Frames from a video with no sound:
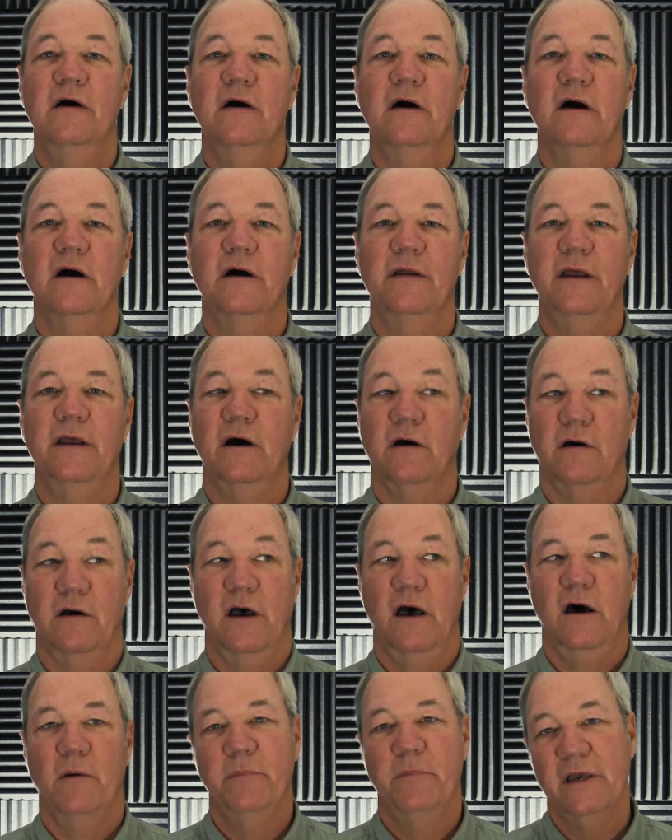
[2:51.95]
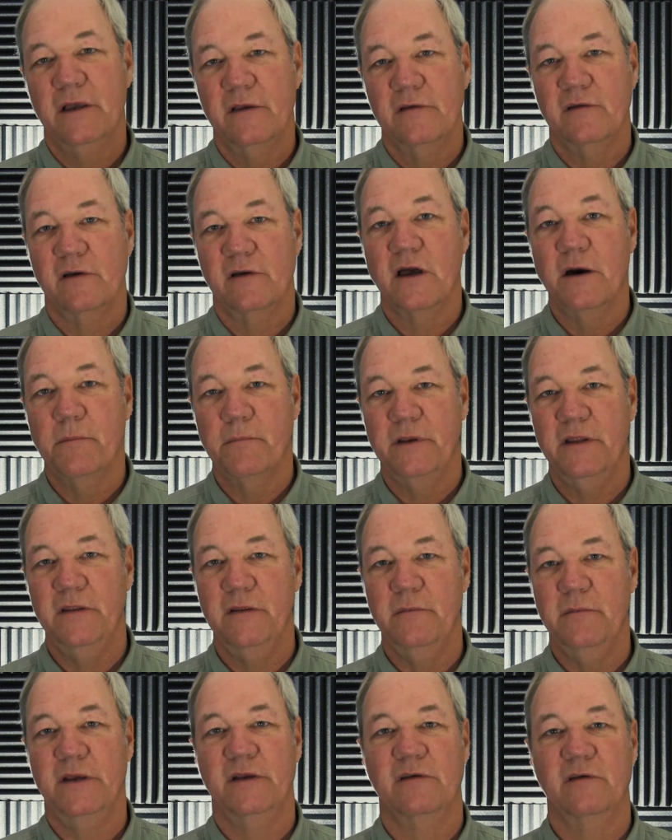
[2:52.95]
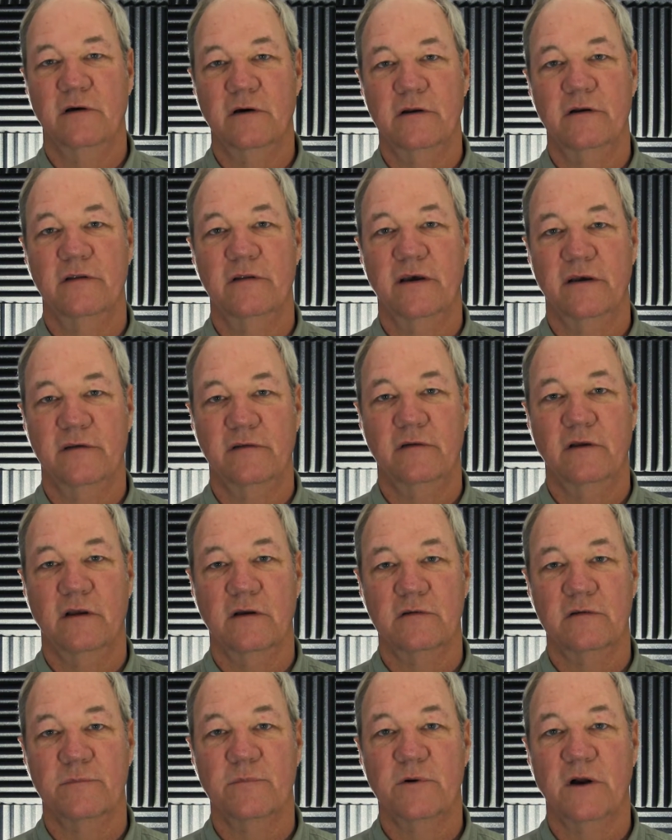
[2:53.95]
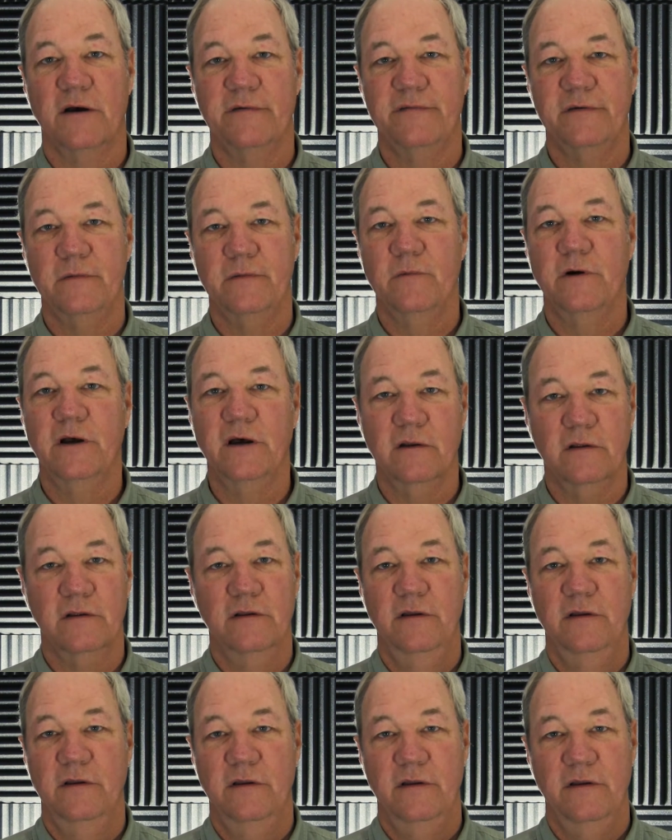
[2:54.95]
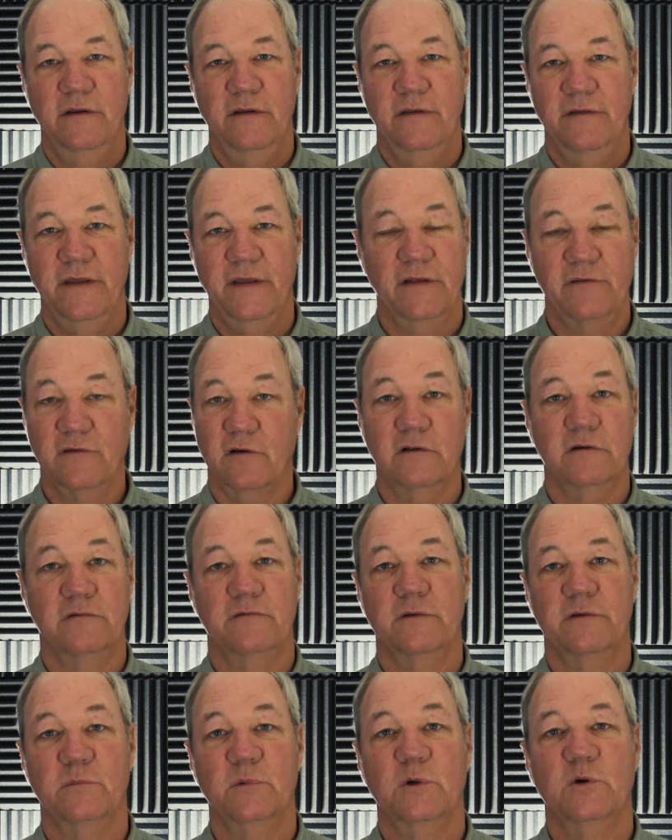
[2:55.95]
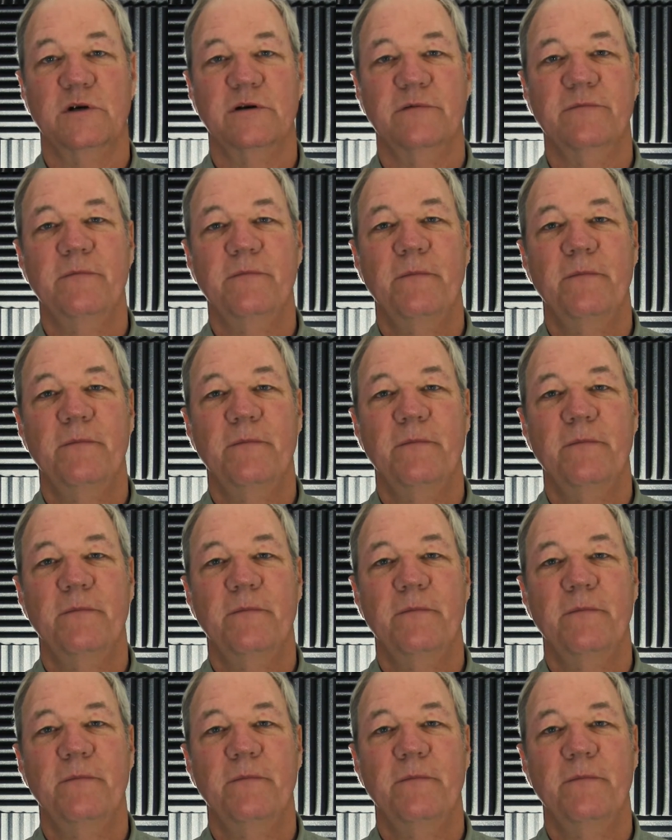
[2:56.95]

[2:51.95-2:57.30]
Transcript: Now, how big is a company that makes $100,000 in profit? Well, that's all over the board.